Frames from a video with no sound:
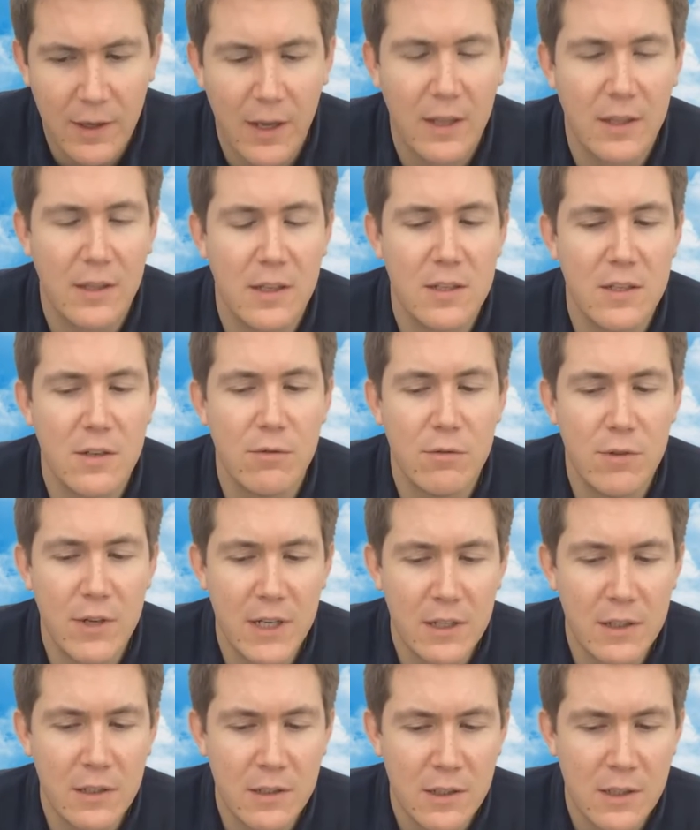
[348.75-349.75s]
and there's a
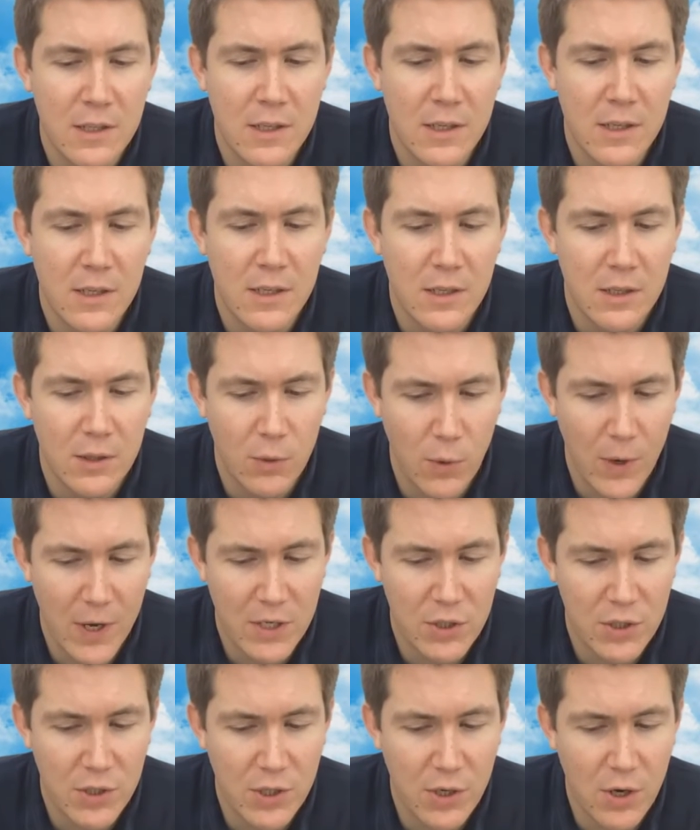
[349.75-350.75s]
real
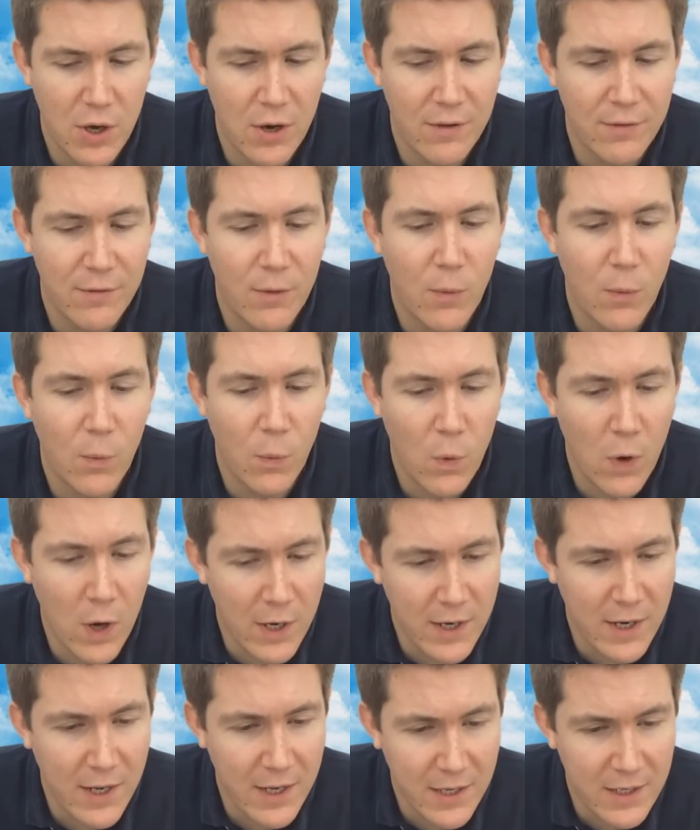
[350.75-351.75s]
question of
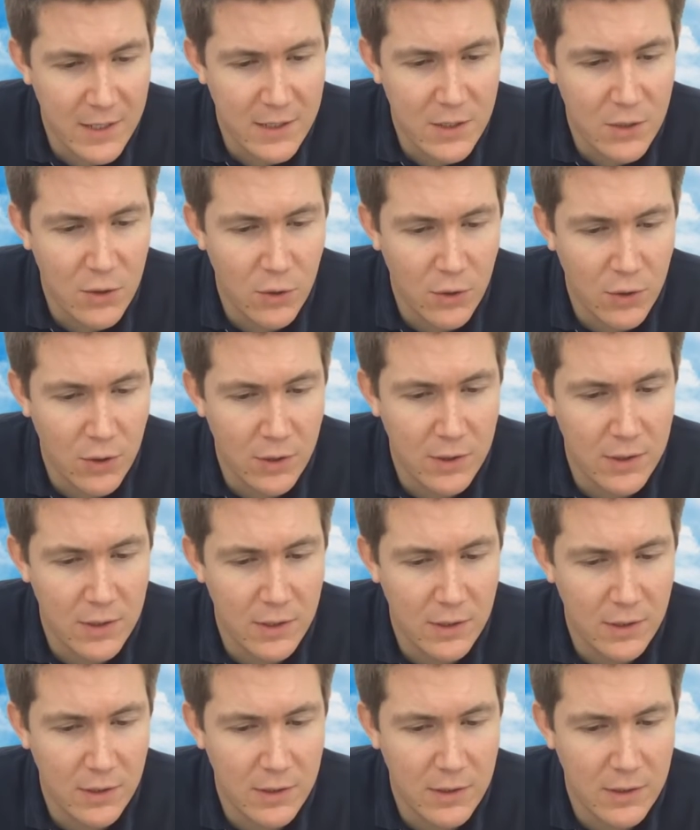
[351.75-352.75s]
what is your
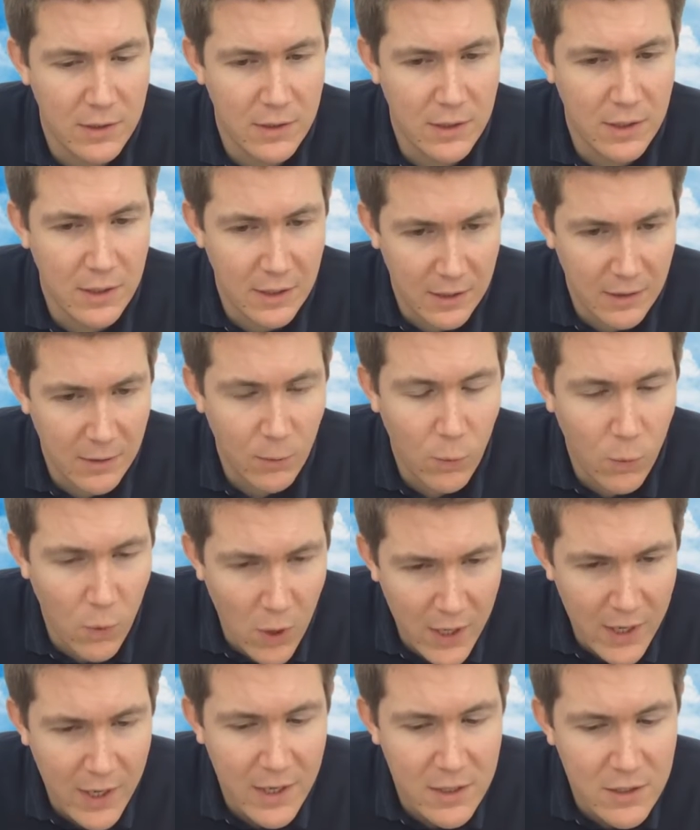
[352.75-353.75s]

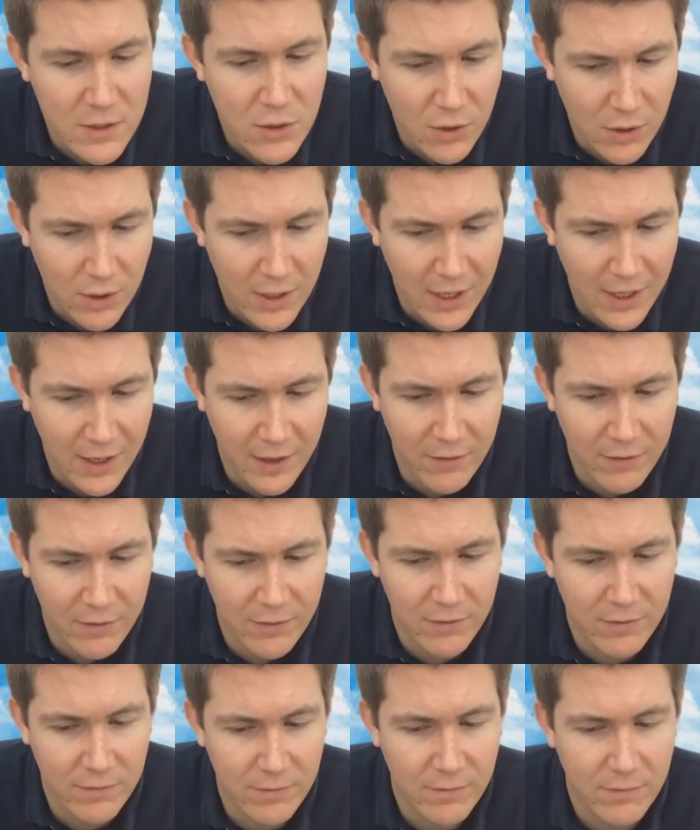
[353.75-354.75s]
what is your
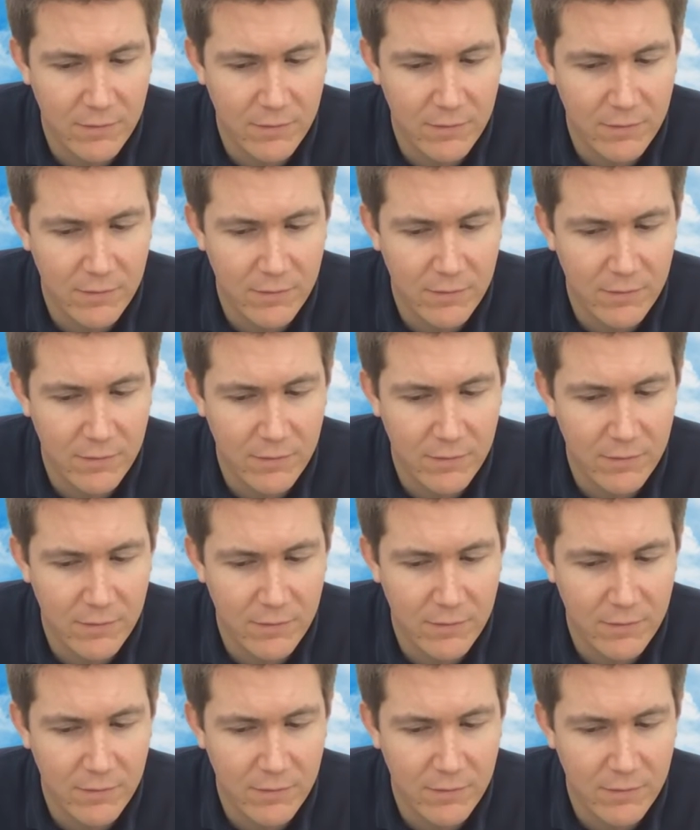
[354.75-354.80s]
life?